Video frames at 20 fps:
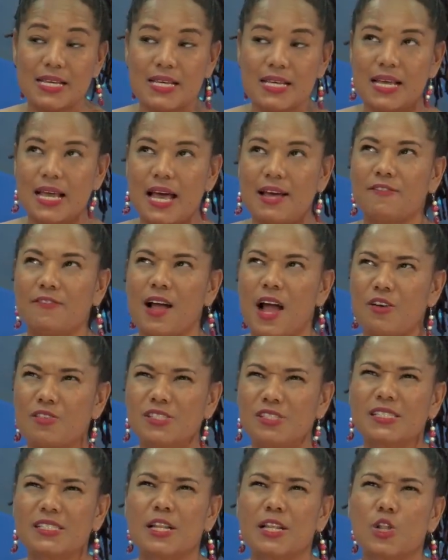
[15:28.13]
I've
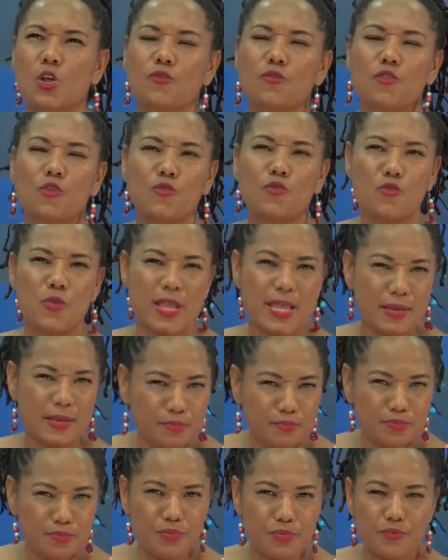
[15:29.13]
counseled a lot for
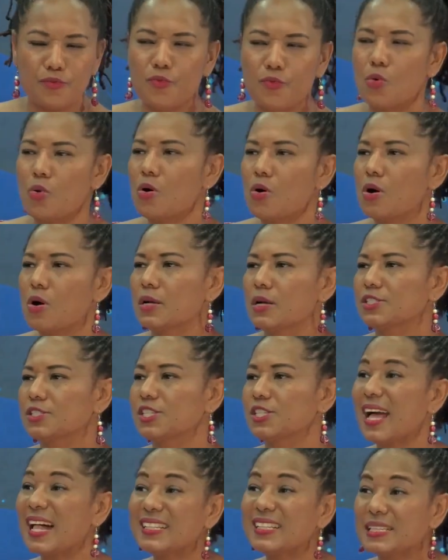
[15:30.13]
rape, for
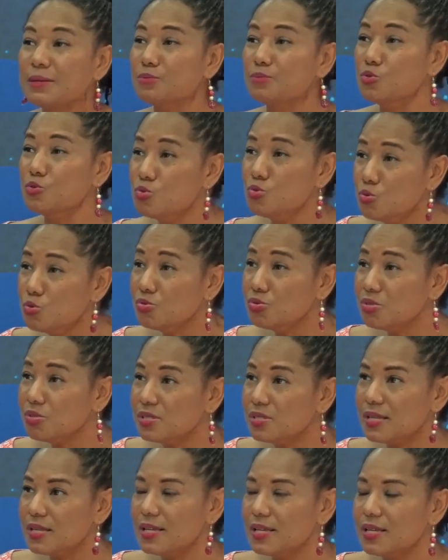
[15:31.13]
child
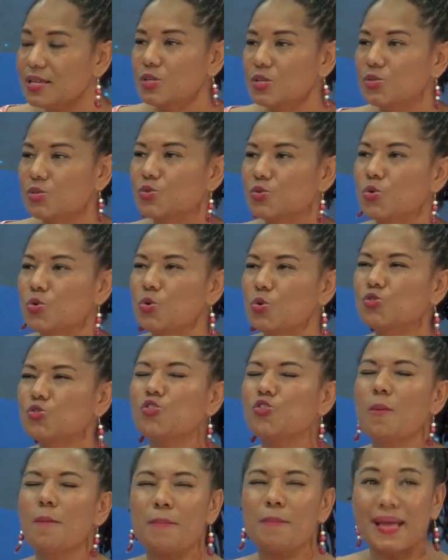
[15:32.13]
abuse. So those
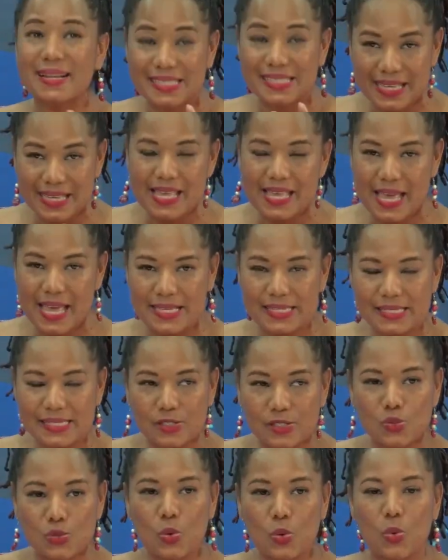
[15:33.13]
traumatic
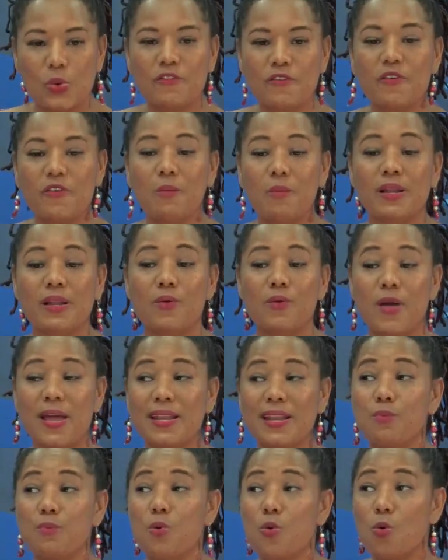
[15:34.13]
cases. So if I'm going to
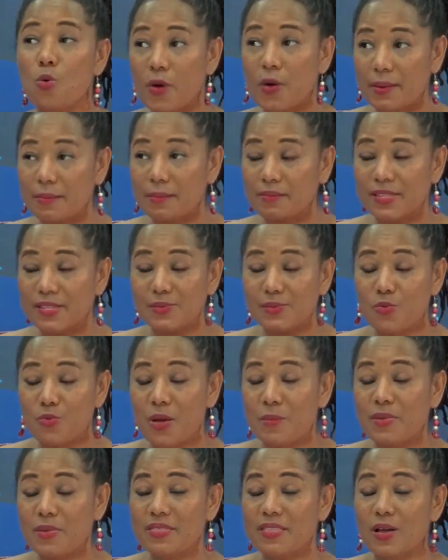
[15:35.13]
write a poem, there's a
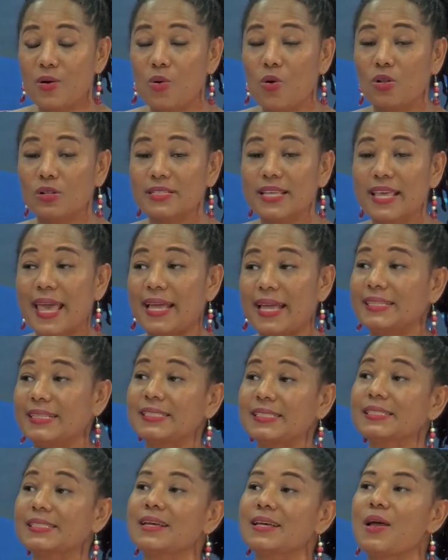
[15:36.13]
poem in there called
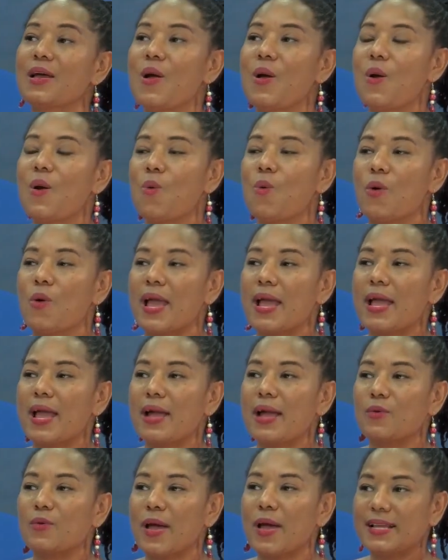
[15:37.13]
Candy, where
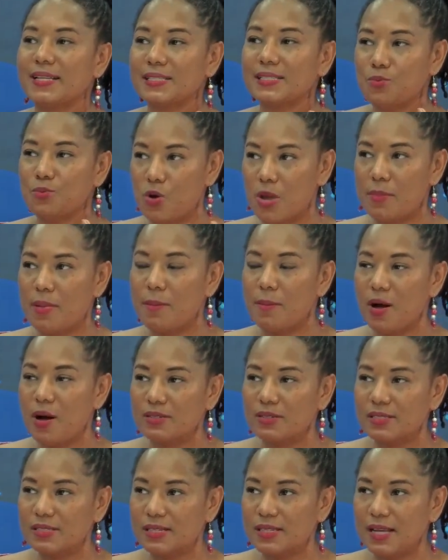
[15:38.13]
I write a poem about